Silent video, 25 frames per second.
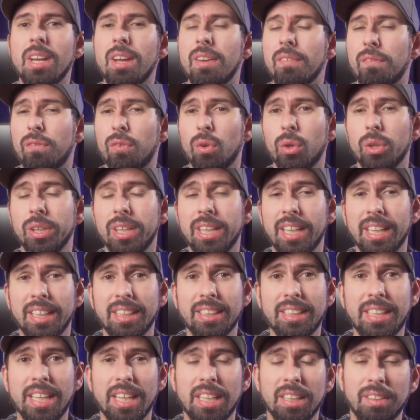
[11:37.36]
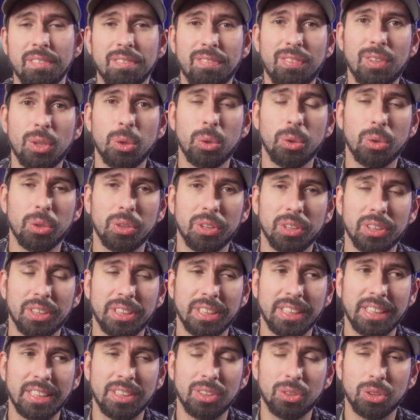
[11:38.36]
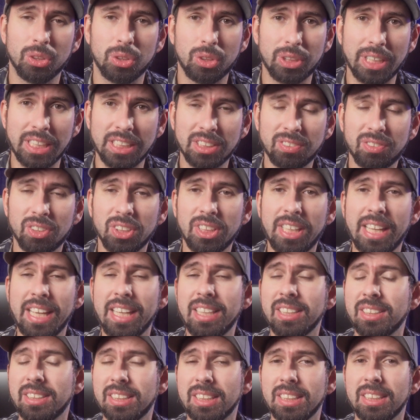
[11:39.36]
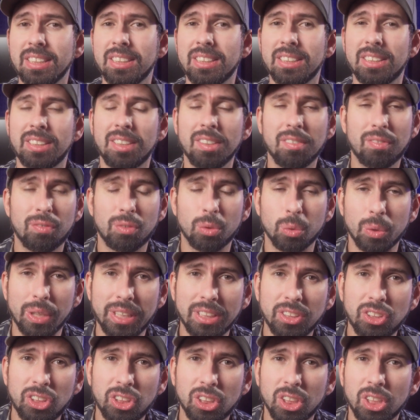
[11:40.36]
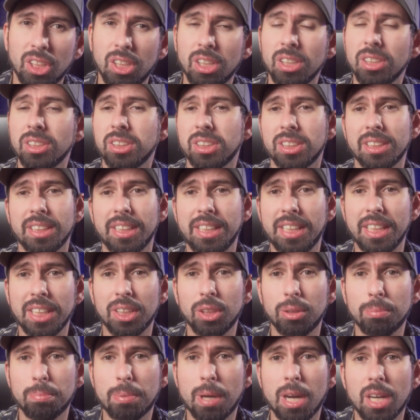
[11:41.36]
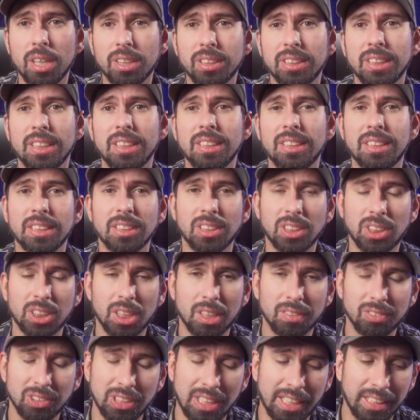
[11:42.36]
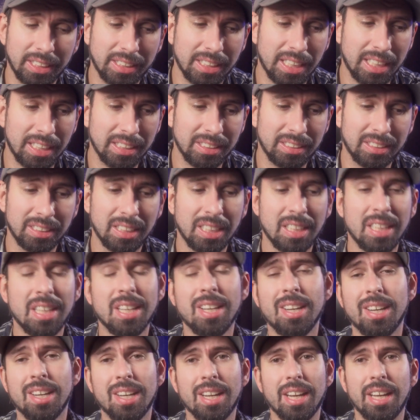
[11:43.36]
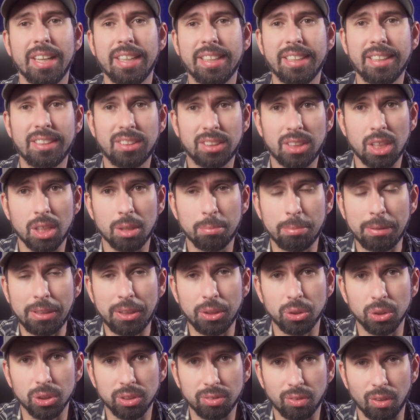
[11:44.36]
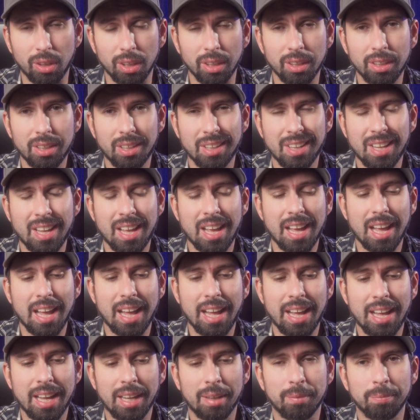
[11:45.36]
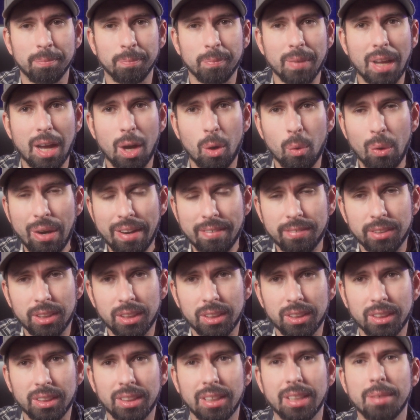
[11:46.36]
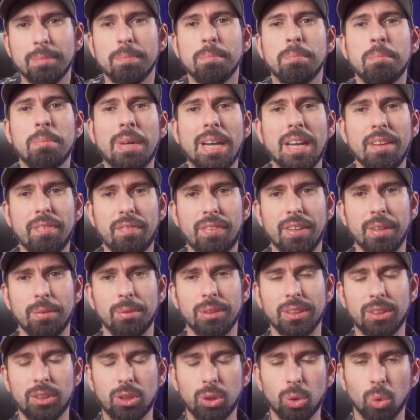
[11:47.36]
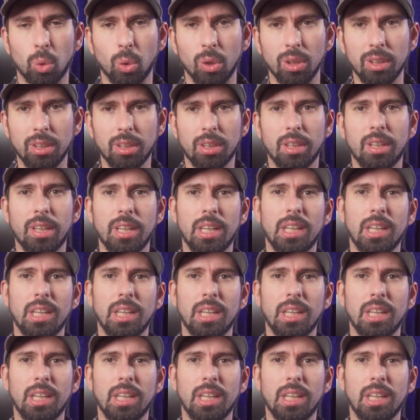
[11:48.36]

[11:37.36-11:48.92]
for like getting fluid into transfer cases, differentials, gearboxes and stuff like that, it's going to be useful. However, my favorite tool